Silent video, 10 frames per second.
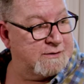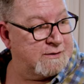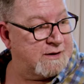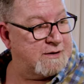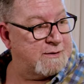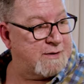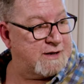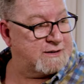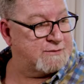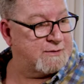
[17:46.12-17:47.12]
Look at all the
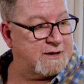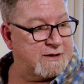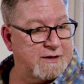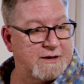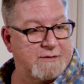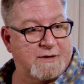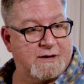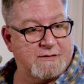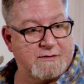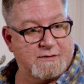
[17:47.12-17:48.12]
boxes we got to clean up
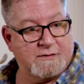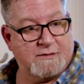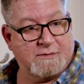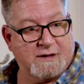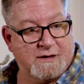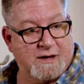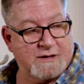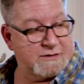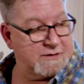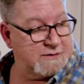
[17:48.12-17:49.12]
now. Oh my
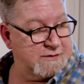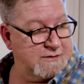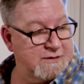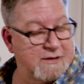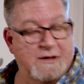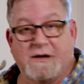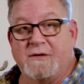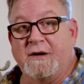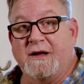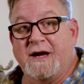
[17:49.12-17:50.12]
gosh.
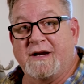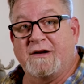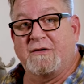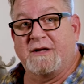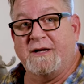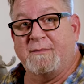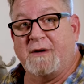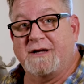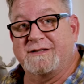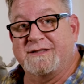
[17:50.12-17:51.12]
Well, I got to go clean up
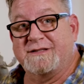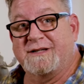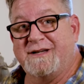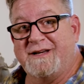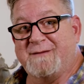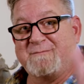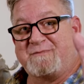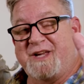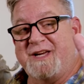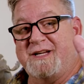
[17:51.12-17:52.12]
boxes.
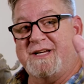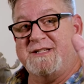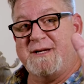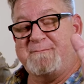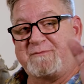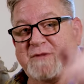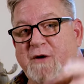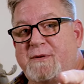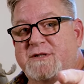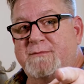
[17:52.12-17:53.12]
Take it easy.
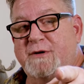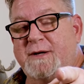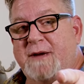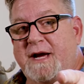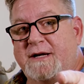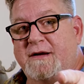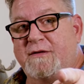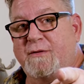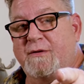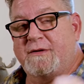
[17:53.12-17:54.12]
Go put some beauty back into
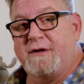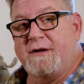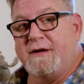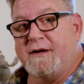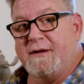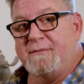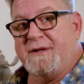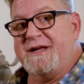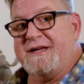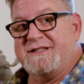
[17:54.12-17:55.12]
the world.
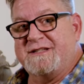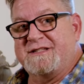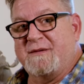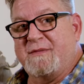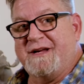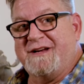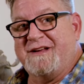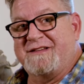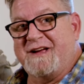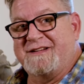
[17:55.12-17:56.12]
Be nice to somebody, and
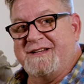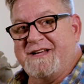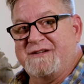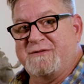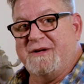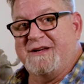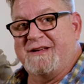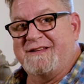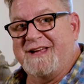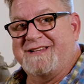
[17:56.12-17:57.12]
I'll talk to you next
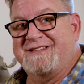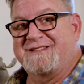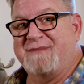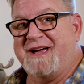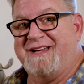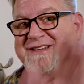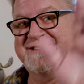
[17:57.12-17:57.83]
week. Thanks. Bye.